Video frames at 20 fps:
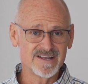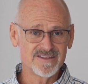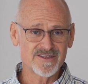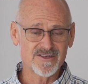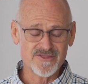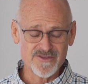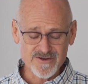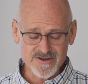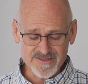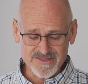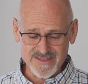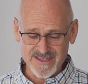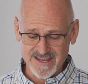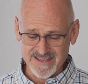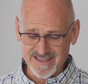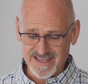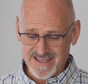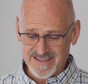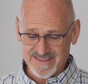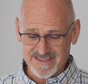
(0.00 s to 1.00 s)
The third
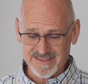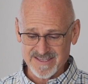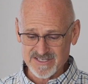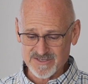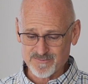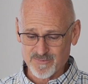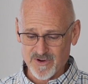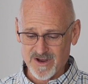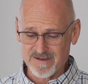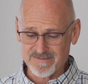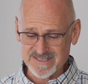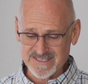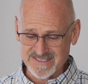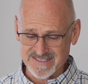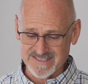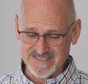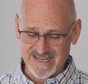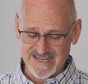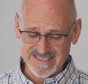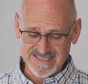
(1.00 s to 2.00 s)
thing that this promise
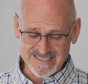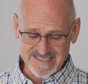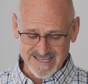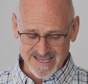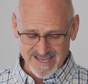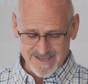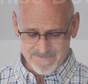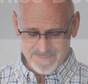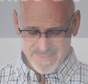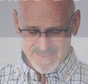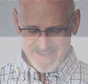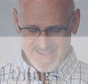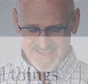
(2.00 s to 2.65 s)
does not say